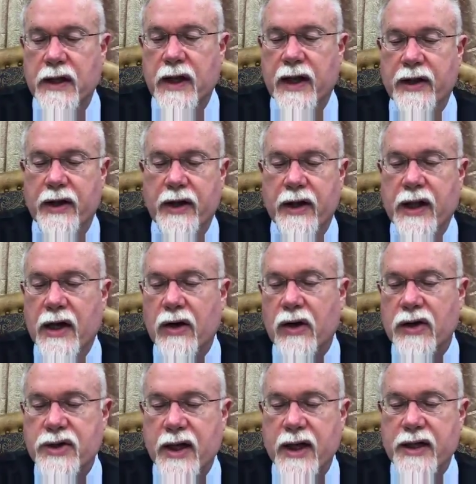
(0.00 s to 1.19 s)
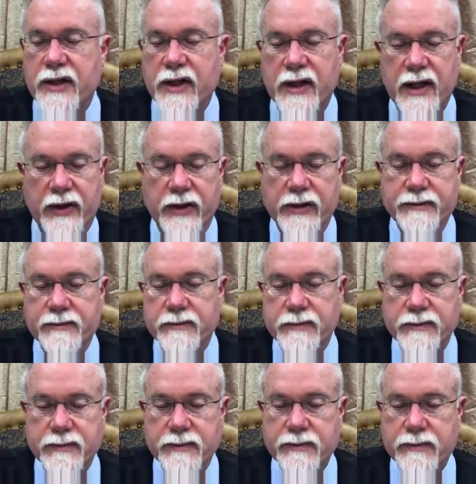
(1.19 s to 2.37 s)
and then they're not all tied together.
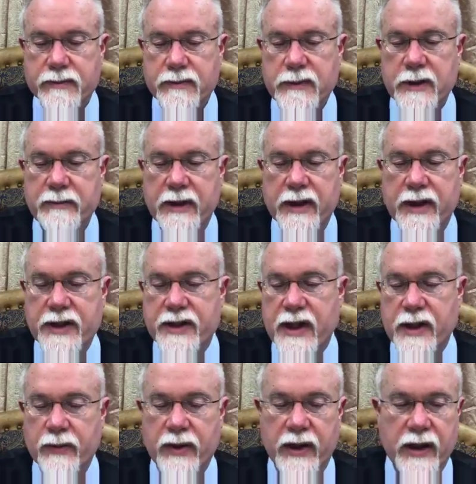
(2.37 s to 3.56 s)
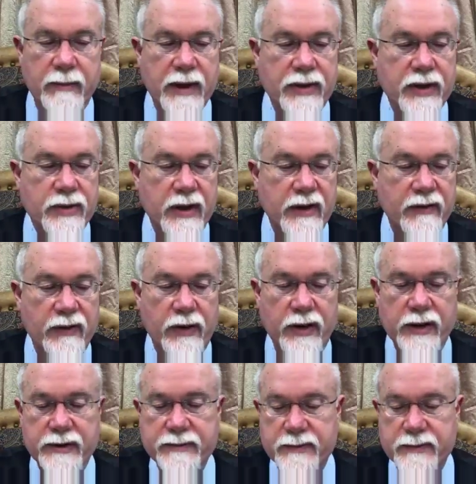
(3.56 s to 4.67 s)
Let me get the exact wording on Matthew 24.